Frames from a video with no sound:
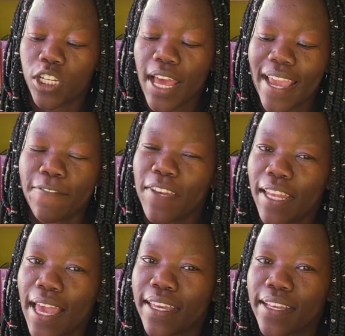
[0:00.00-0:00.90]
feel
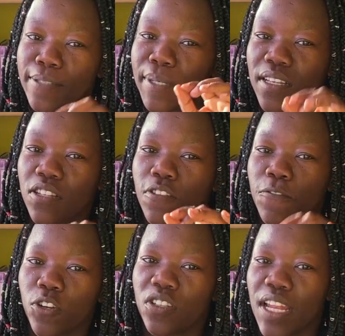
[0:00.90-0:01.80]
like it's because of the
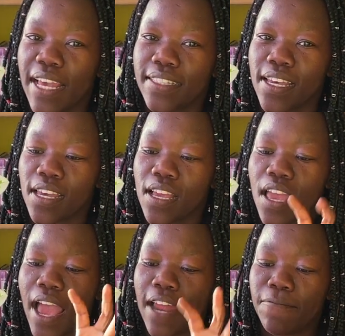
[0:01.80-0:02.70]
fertilizer
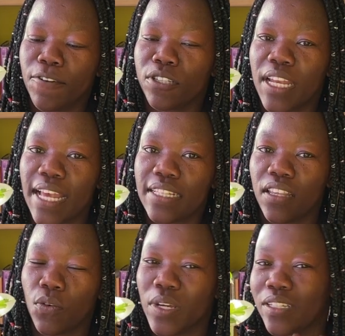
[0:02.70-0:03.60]
and fertilizing in
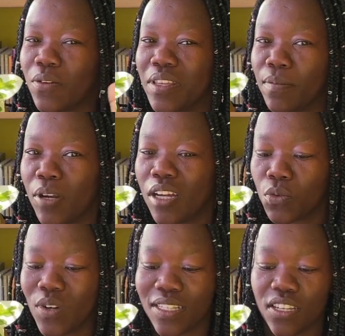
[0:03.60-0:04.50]
the winter when the plant
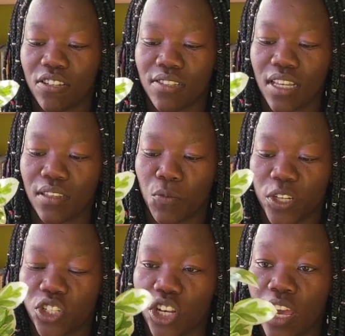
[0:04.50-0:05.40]
wasn't using the
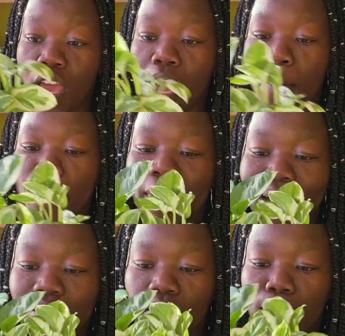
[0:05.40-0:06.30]
moisture.
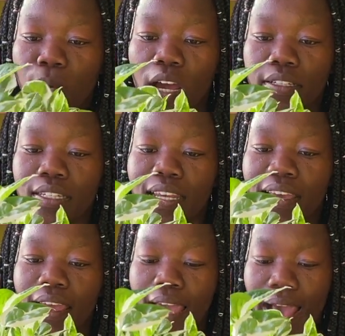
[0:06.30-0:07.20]
But this plant
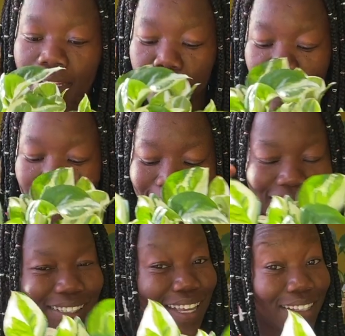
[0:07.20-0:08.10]
hasn't been like
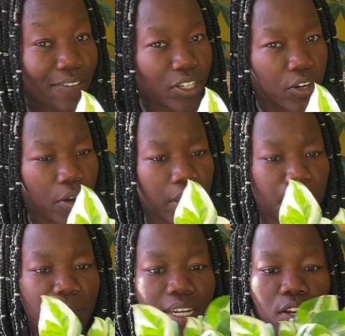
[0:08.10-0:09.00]
extensively growing,
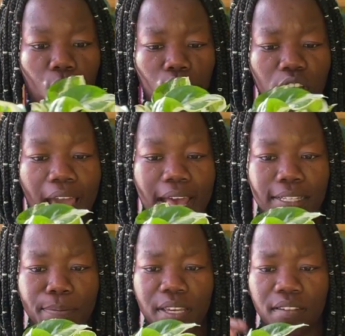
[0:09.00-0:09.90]
but it also has
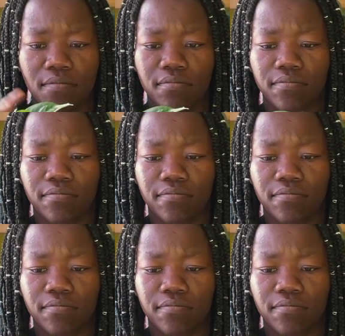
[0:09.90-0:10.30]
been